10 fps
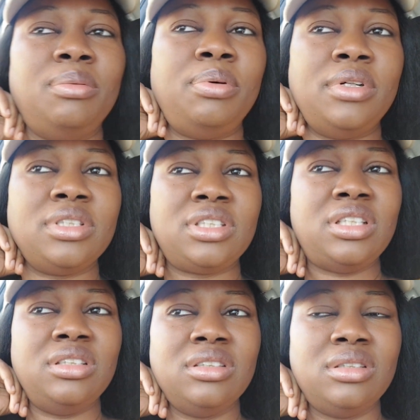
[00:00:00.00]

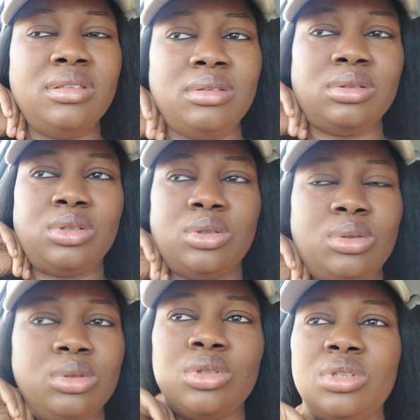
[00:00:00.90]
person or
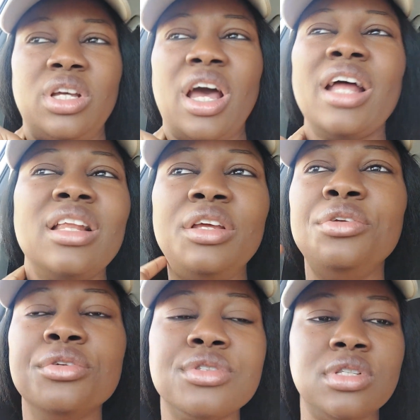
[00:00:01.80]
so they hardly
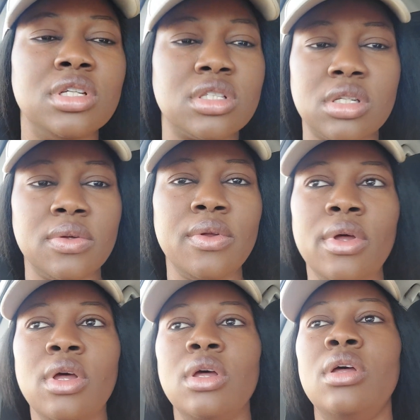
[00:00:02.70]
used it.
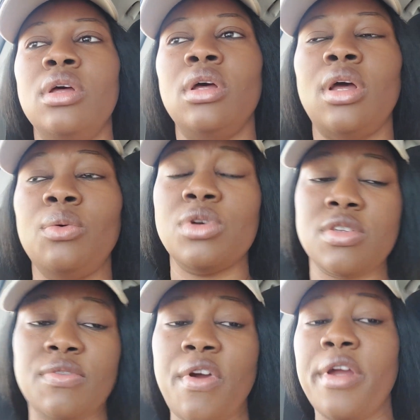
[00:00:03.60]
It
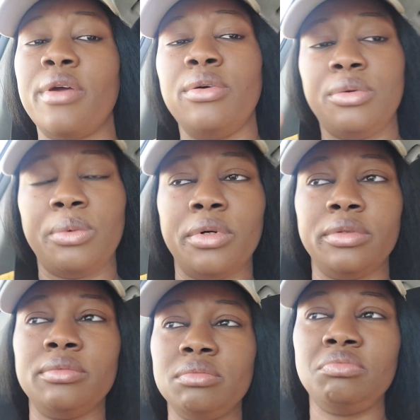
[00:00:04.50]
was a very good
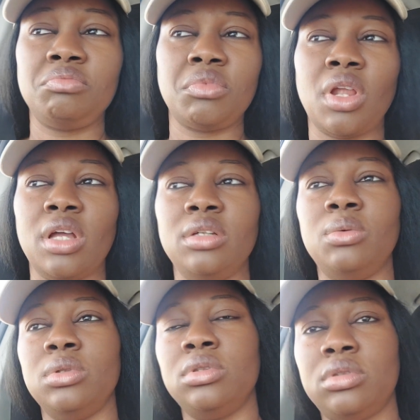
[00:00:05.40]
one, and it
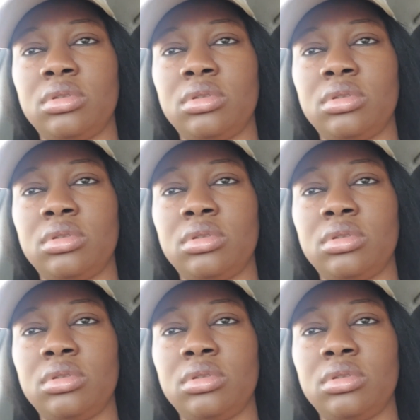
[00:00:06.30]
was,